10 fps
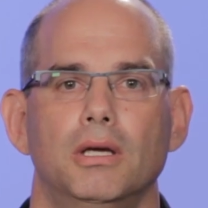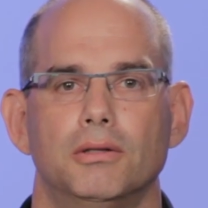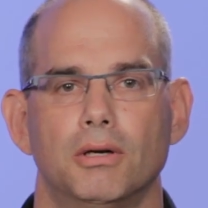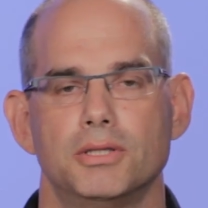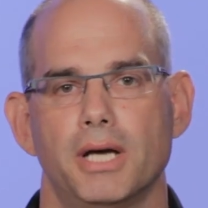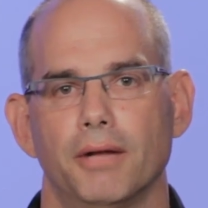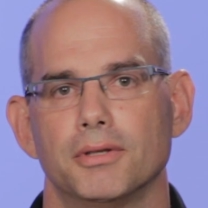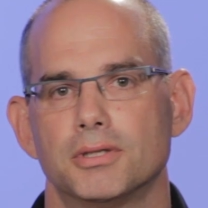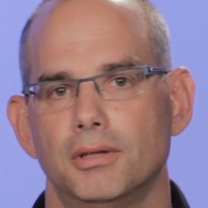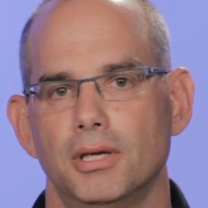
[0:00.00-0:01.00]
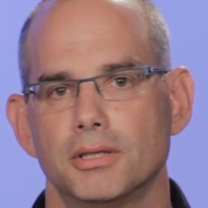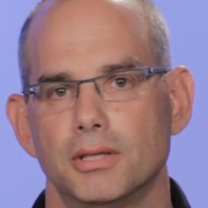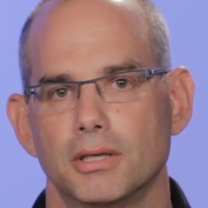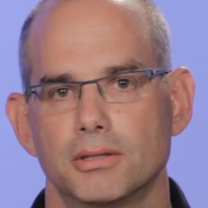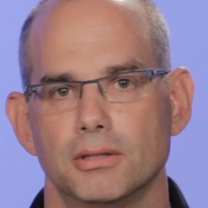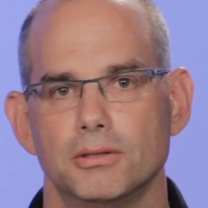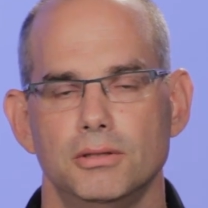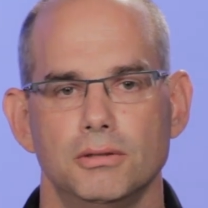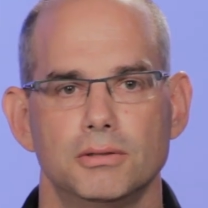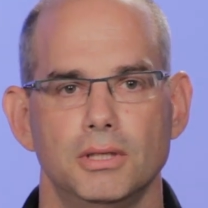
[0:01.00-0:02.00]
It turns out that statistics is
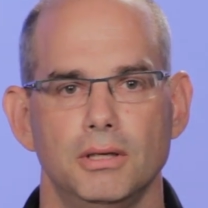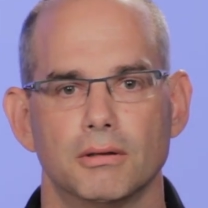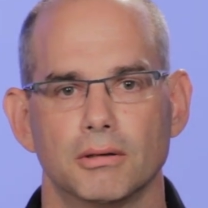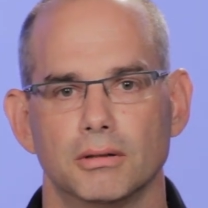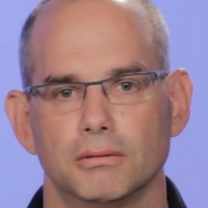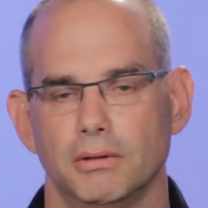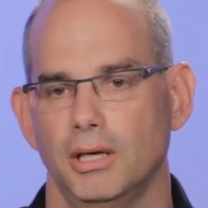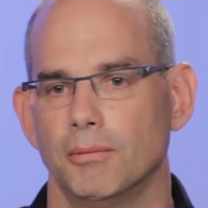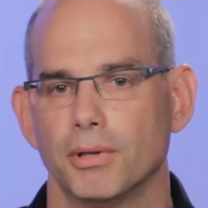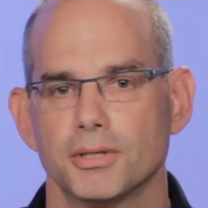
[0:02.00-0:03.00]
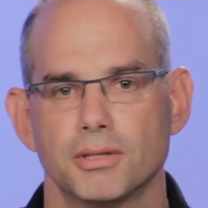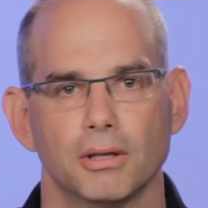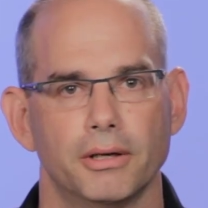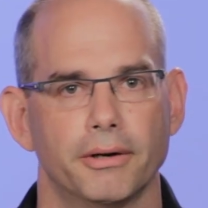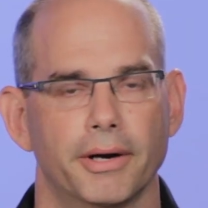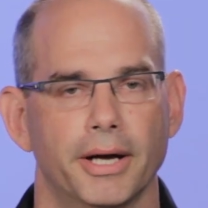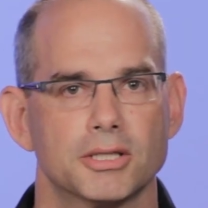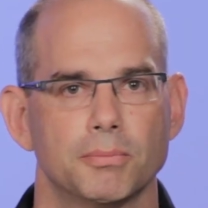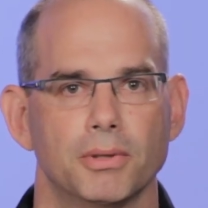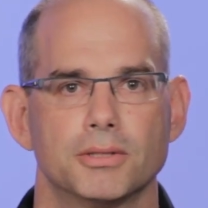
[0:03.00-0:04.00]
used either implicitly or
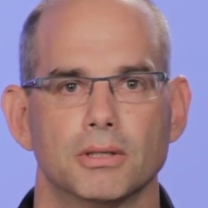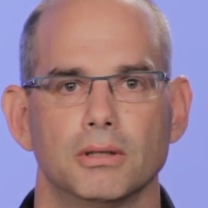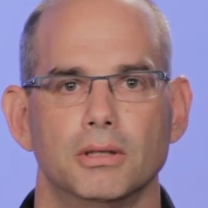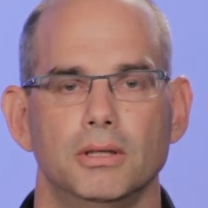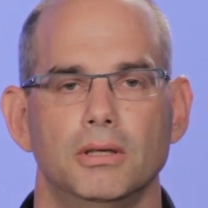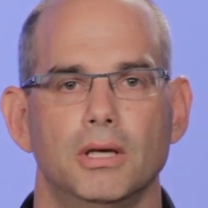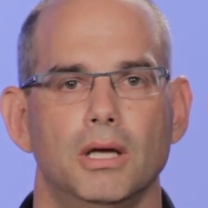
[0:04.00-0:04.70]
explicitly